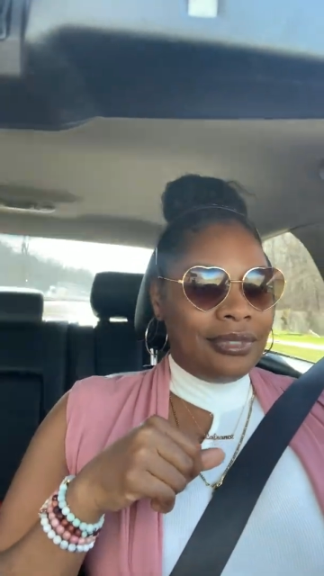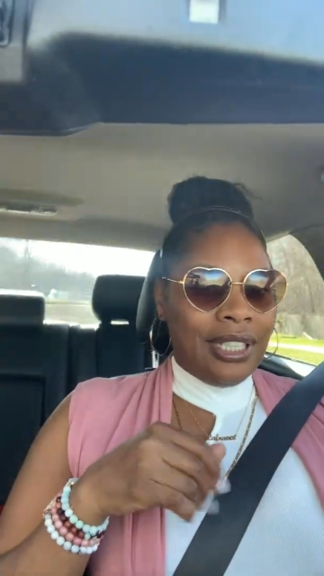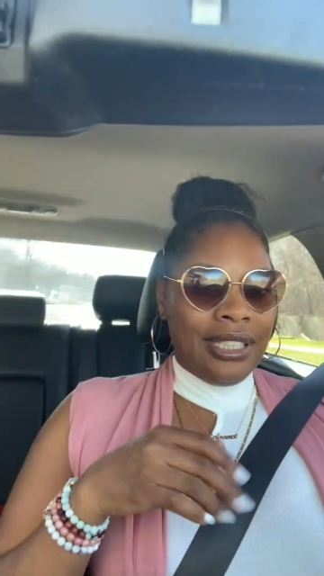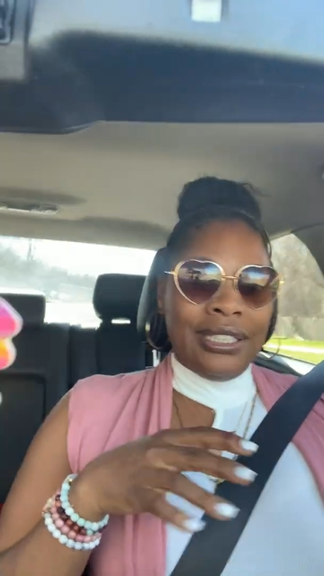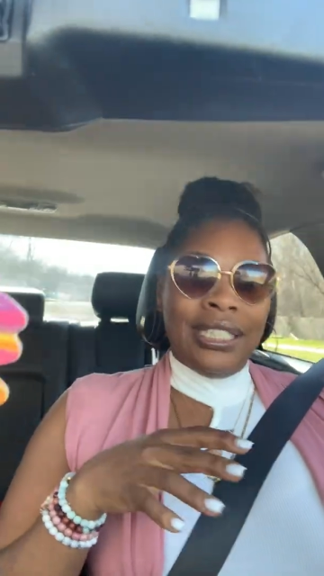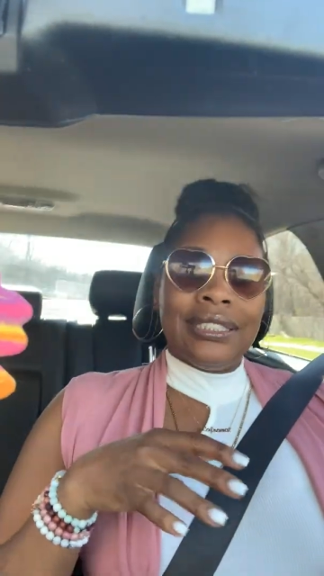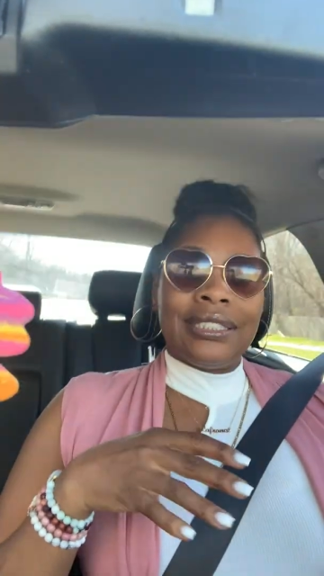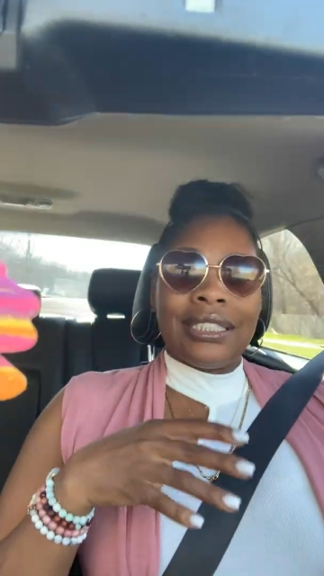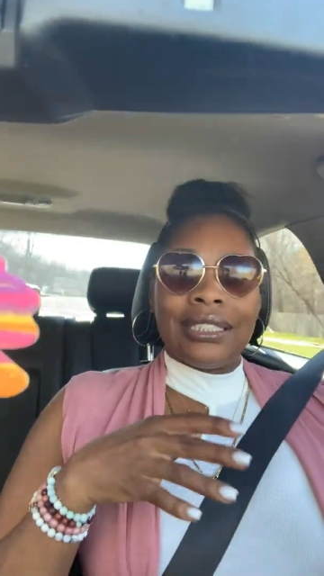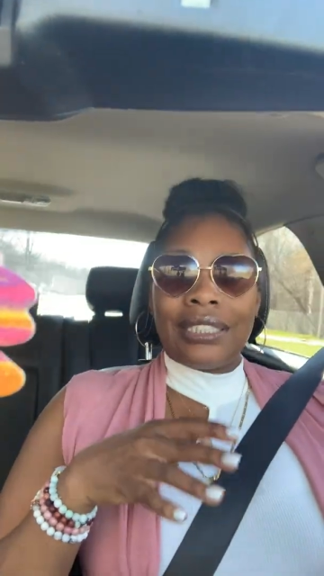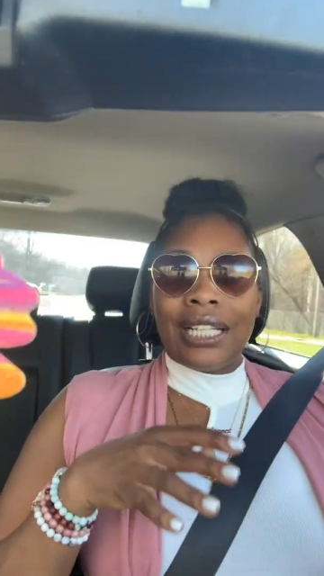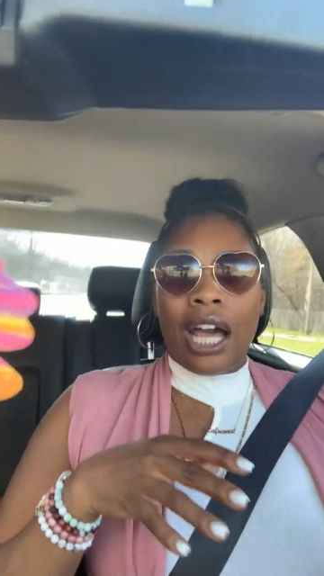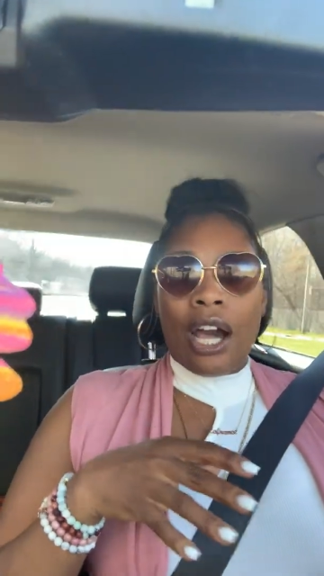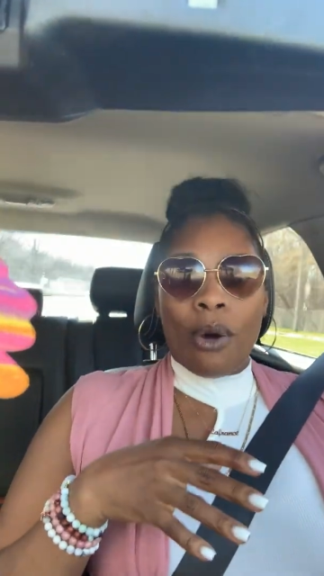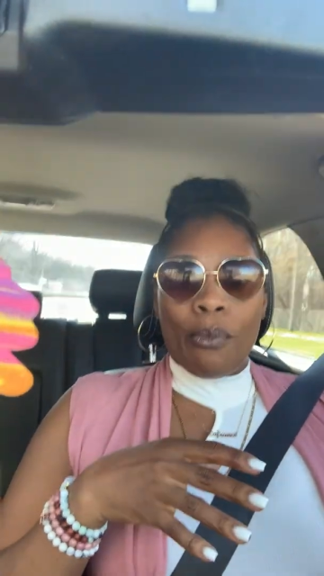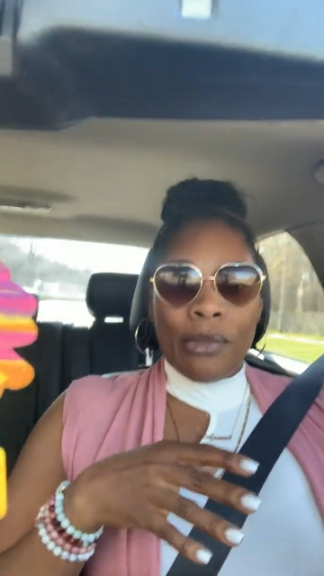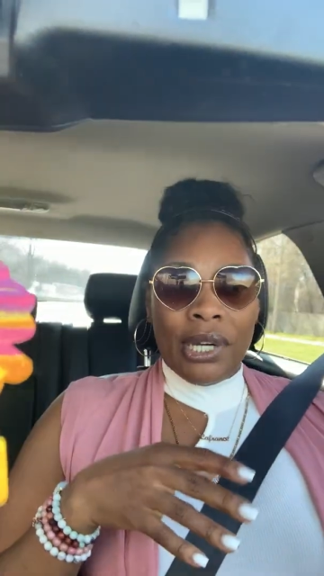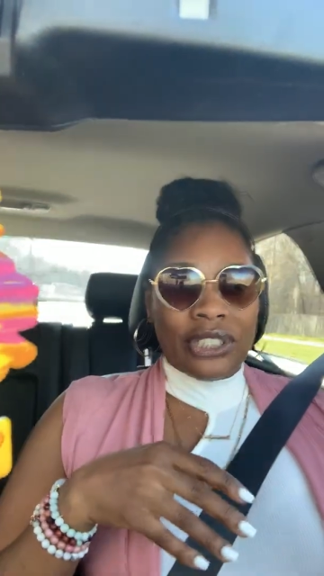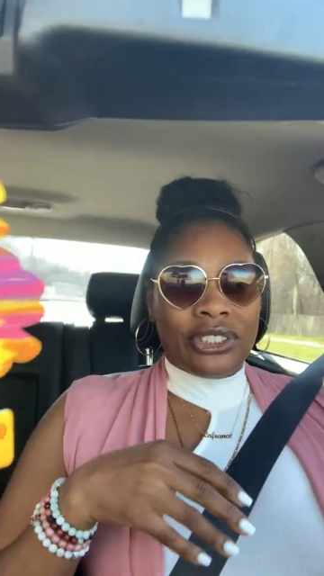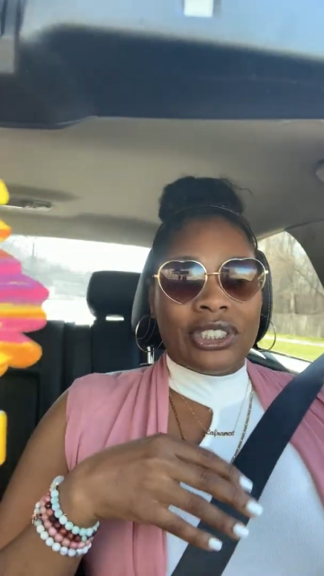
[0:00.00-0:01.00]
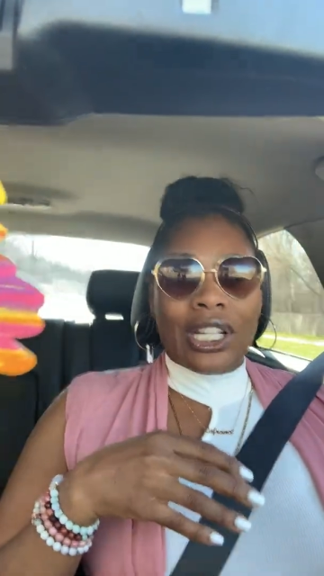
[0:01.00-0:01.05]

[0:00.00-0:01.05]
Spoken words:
this is how much